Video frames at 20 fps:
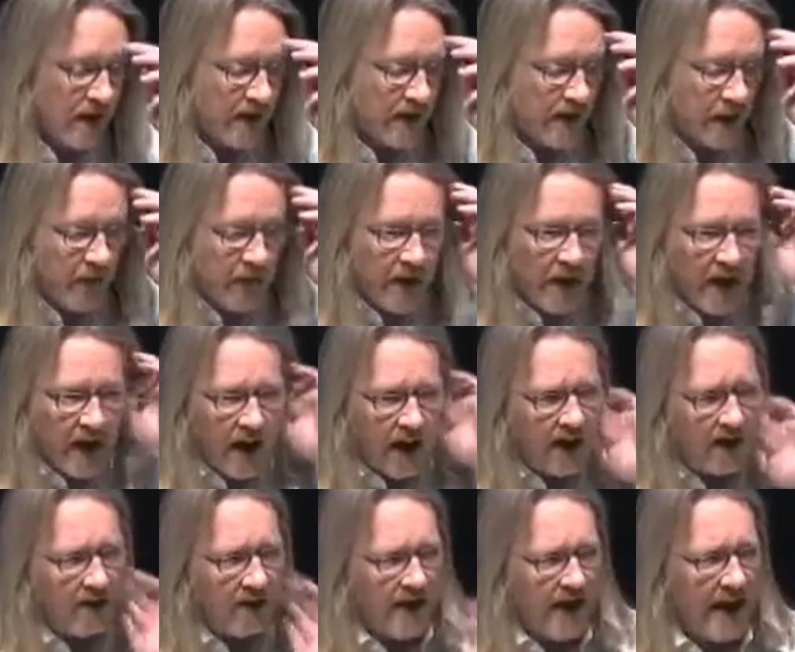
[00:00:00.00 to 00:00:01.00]
So
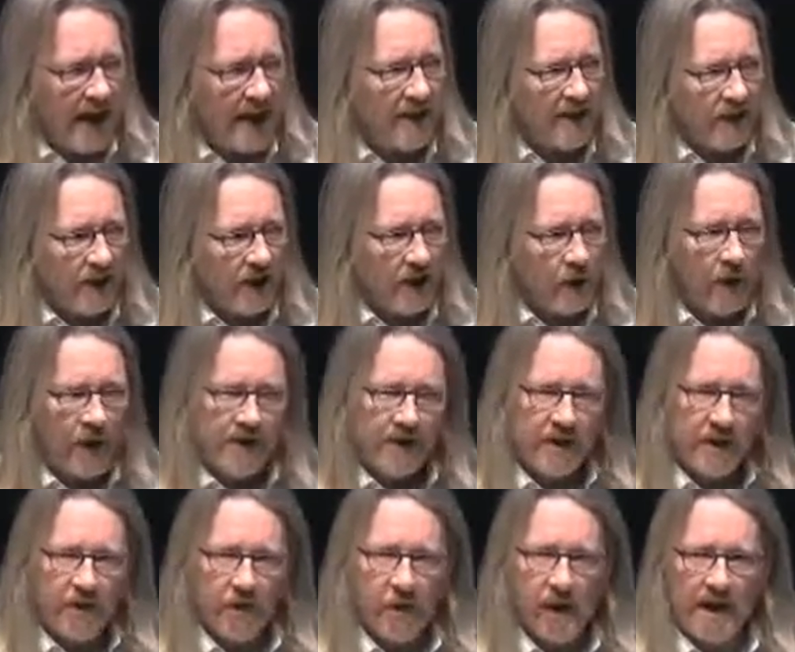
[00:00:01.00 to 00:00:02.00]
to answer the
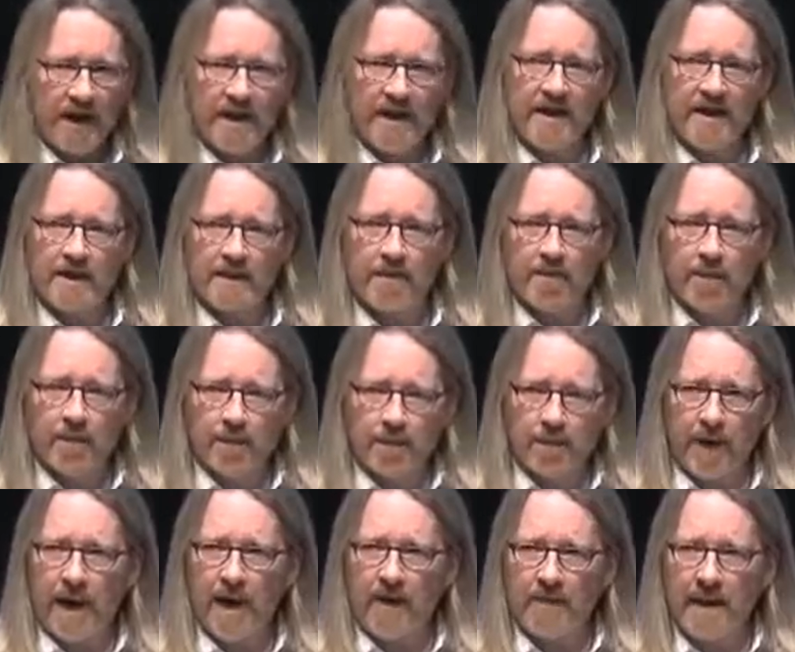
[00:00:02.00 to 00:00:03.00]
question, what is
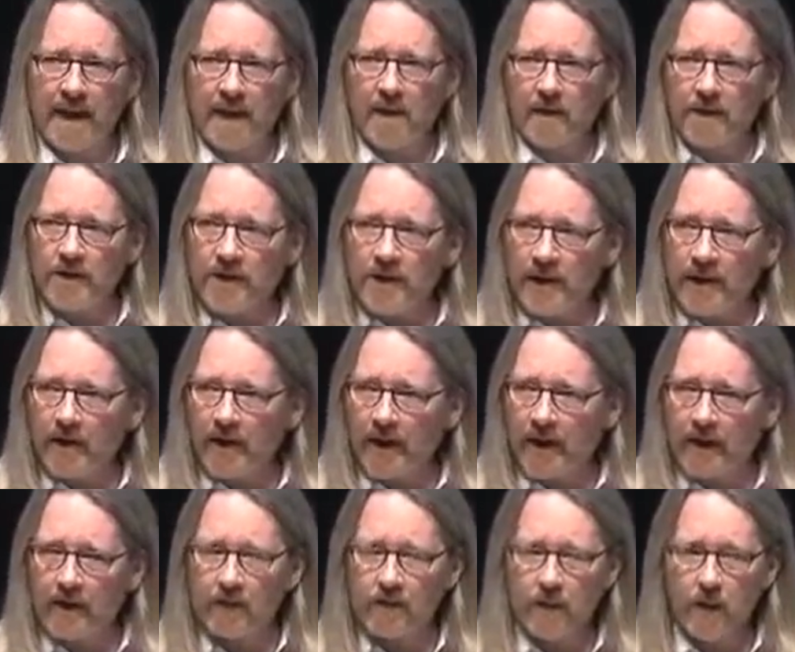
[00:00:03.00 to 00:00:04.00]
biomedical
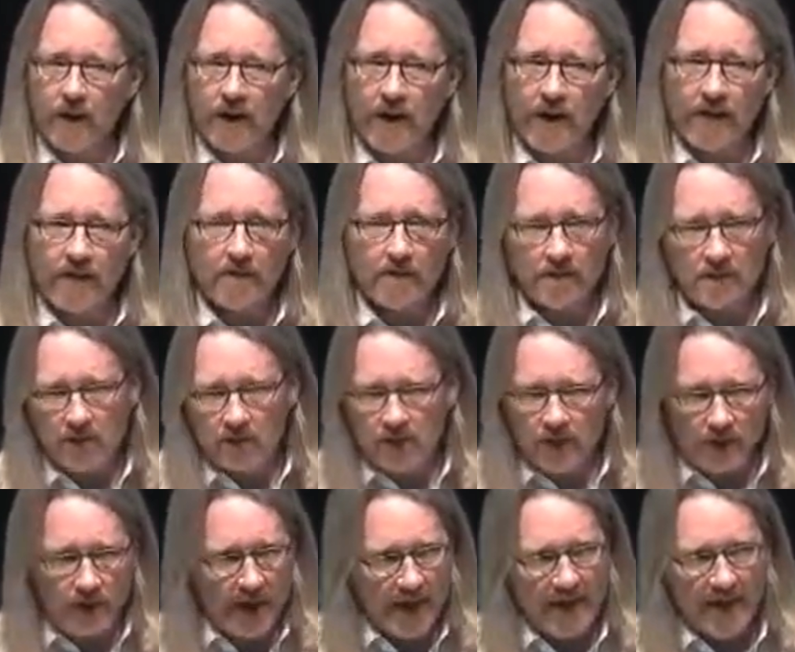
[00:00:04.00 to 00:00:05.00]
engineering, we're going
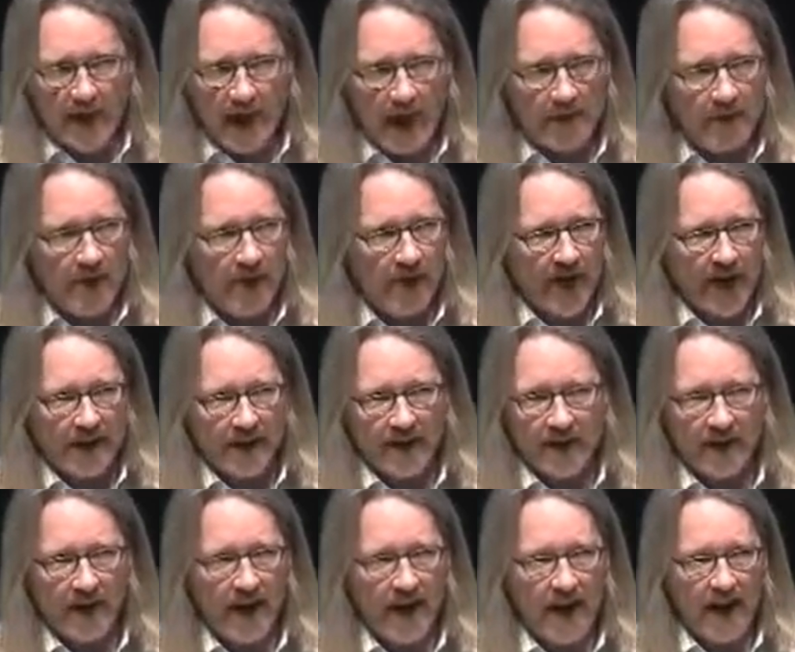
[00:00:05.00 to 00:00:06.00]
to spend time on that
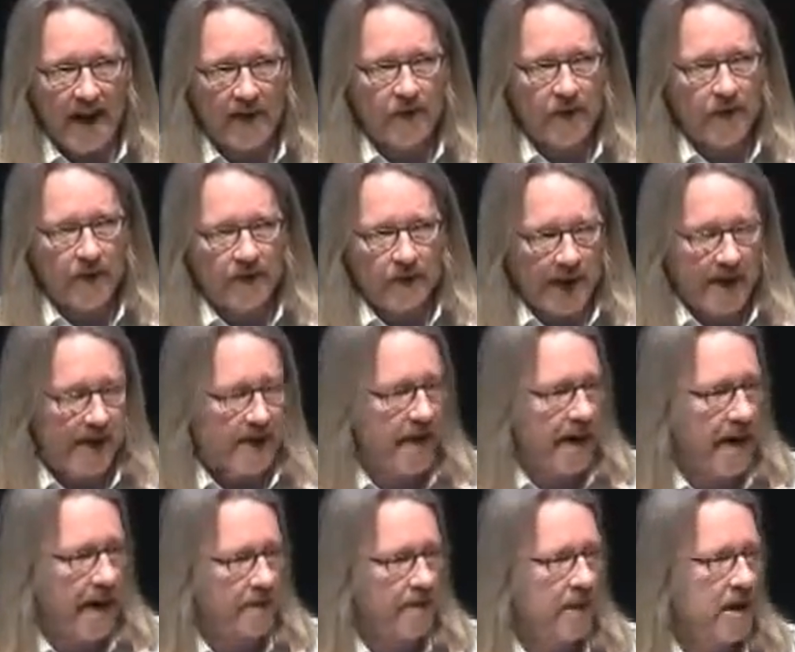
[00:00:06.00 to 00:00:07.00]
today, and we'll spend
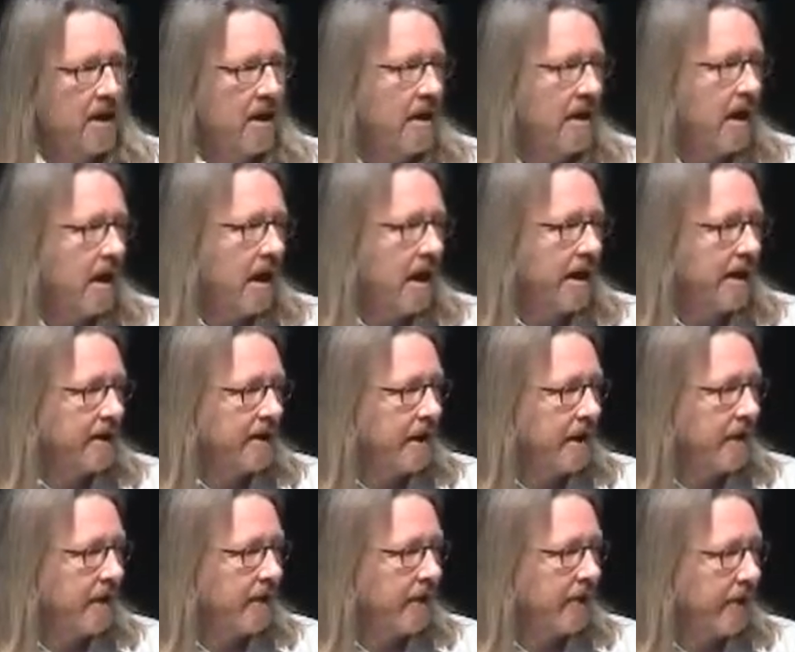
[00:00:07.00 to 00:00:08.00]
time on
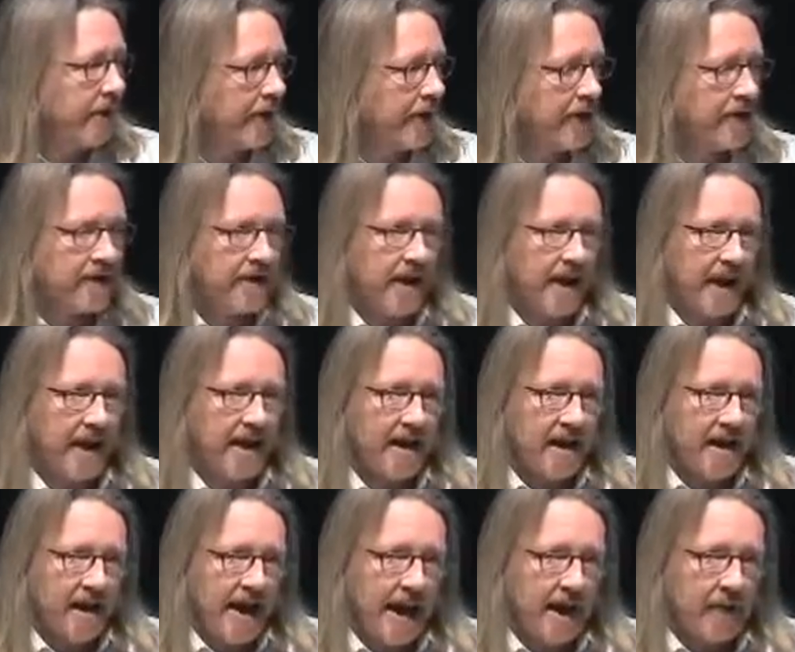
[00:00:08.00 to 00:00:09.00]
Thursday.
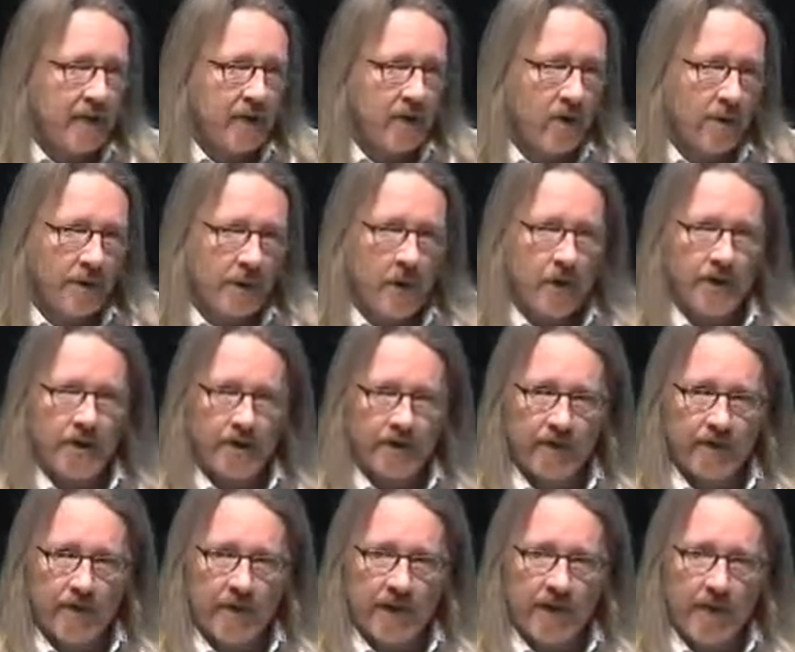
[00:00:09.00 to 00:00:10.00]
And I want to approach
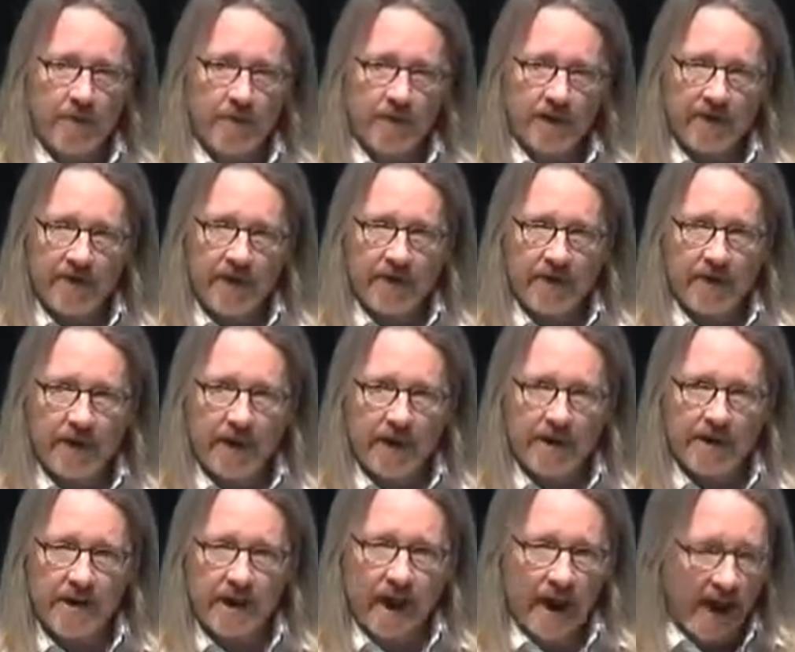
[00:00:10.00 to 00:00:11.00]
it from a couple of
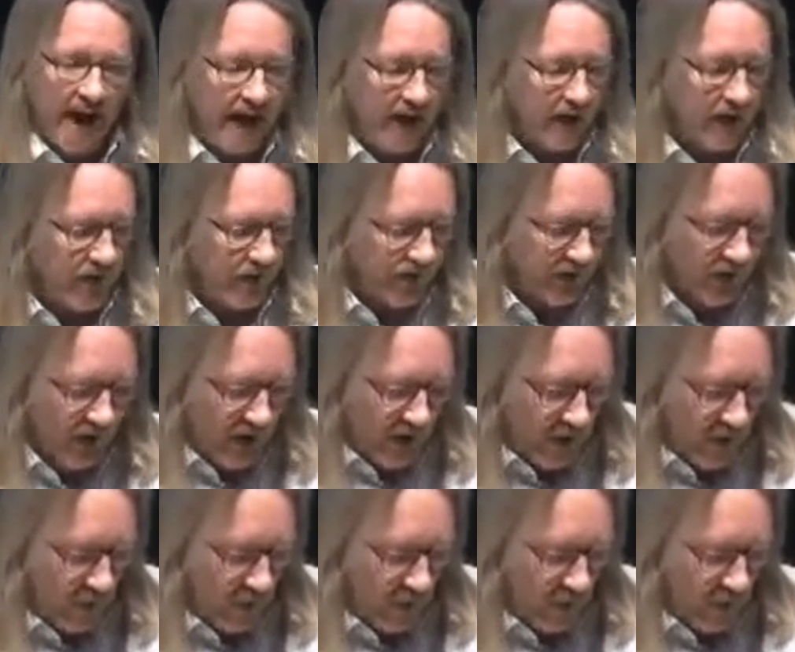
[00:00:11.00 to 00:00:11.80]
different angles.